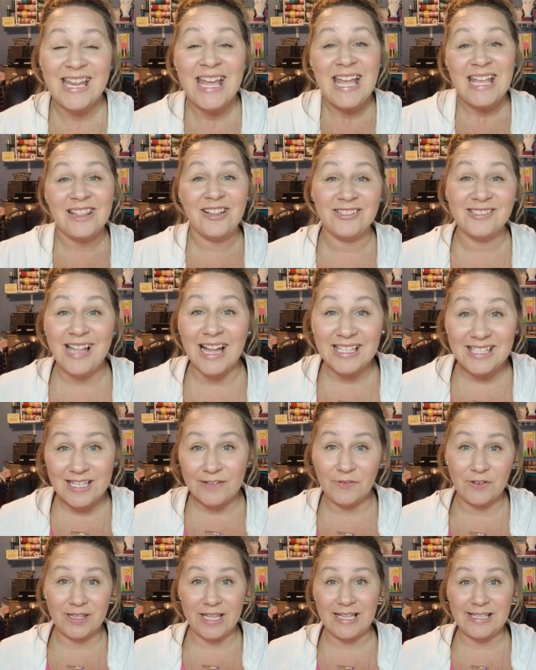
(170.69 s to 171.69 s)
There's lots of
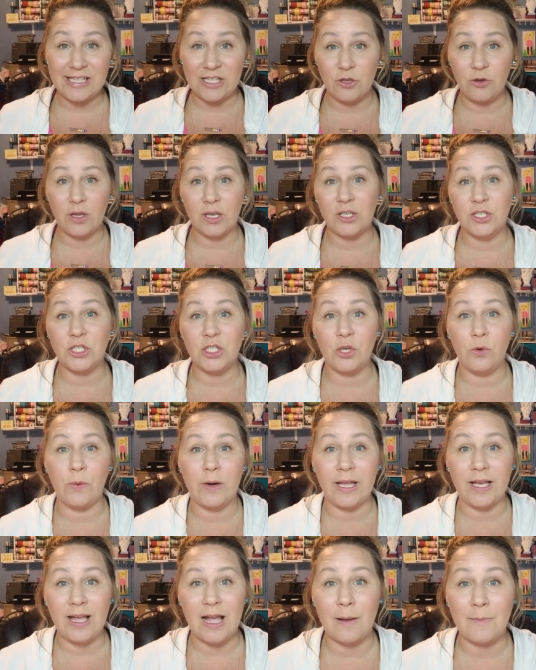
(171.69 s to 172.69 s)
different things that you can do when
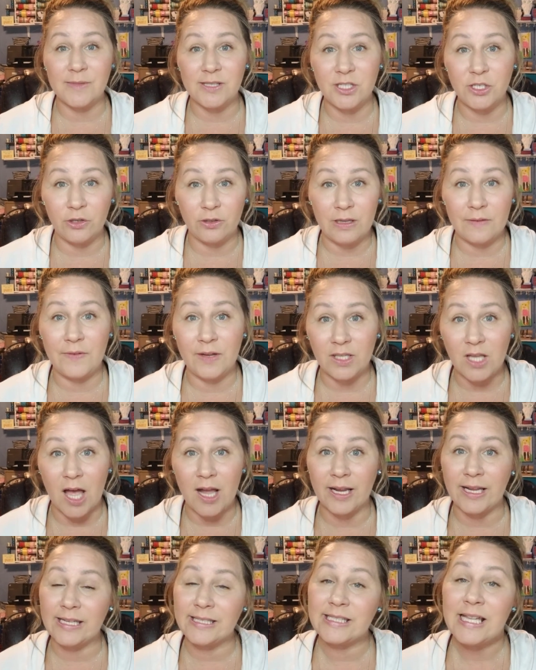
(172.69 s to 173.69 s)
it comes to your living
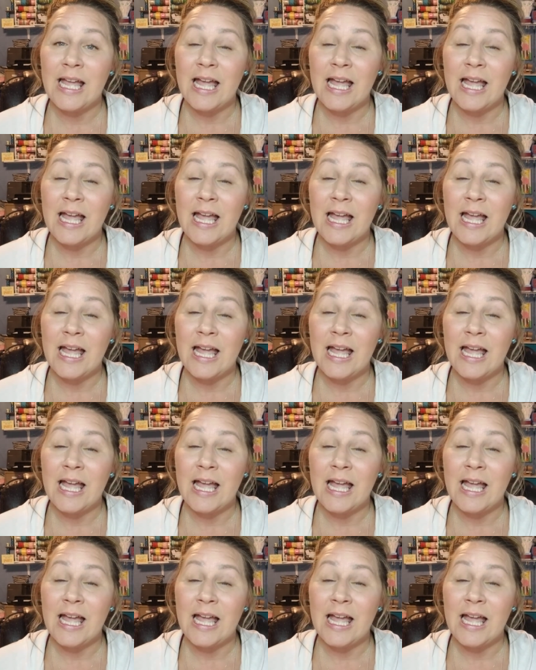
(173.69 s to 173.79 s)
lockets.